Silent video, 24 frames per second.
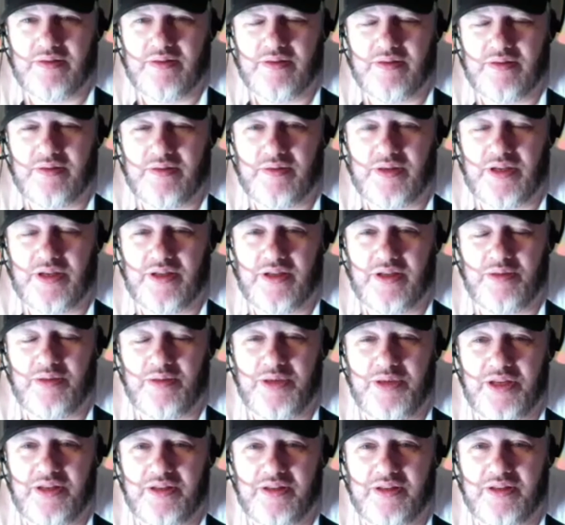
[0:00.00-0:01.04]
I
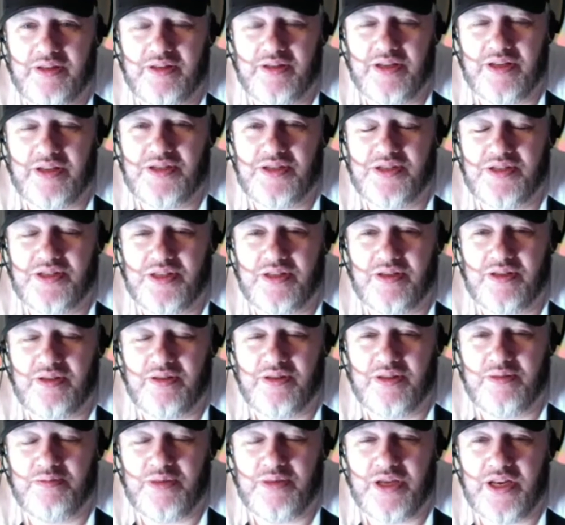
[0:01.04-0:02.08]
mean, this is
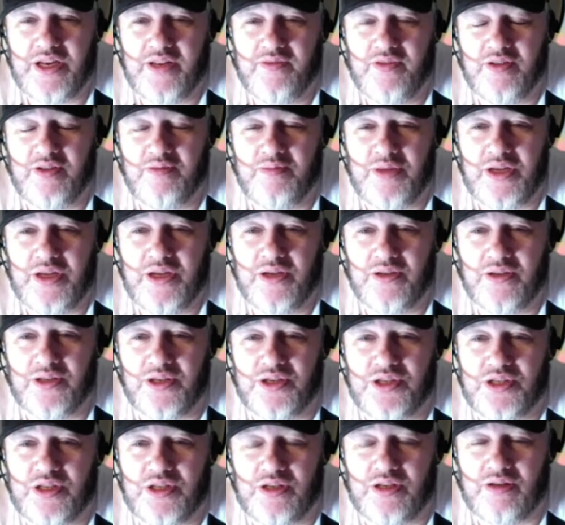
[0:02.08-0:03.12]
the benefit of being on
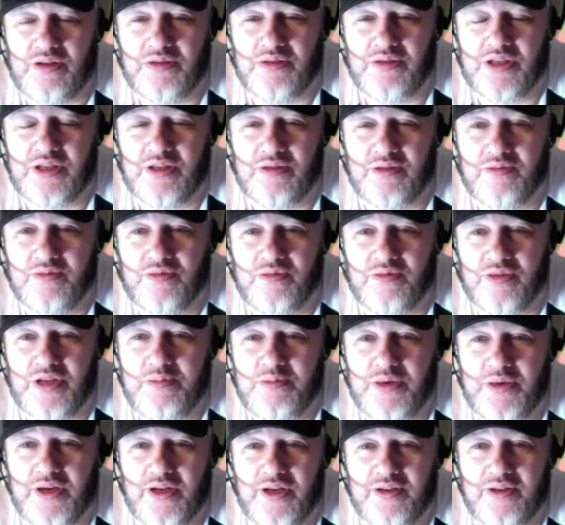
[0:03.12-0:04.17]
this show. I'm going to
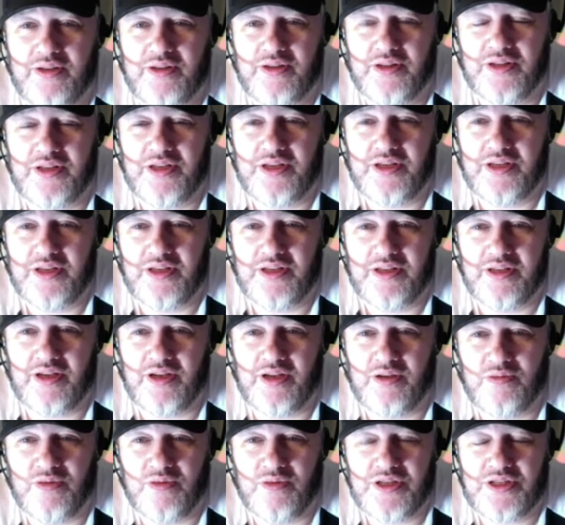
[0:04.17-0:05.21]
replug the
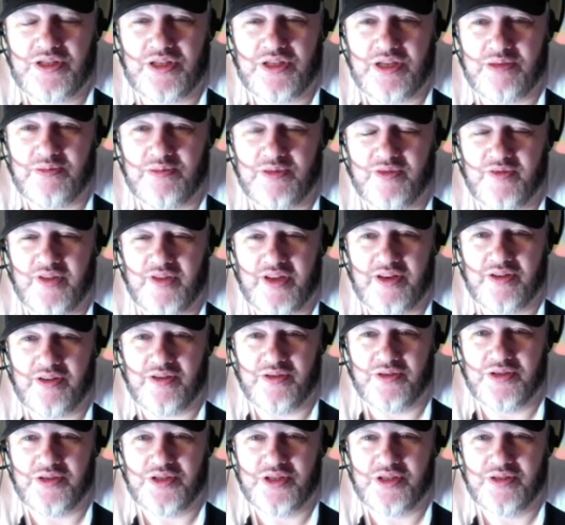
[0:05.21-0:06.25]
Red Team event
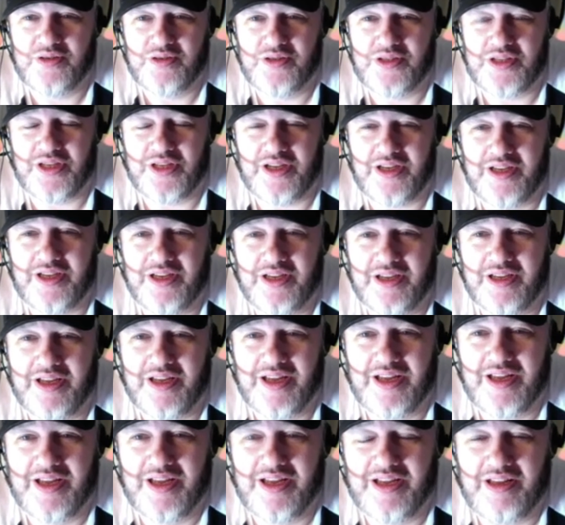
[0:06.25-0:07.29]
on Tuesday.
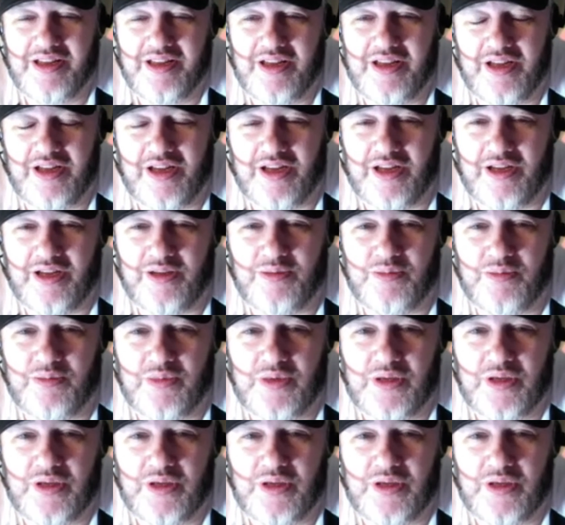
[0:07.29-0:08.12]
Yes.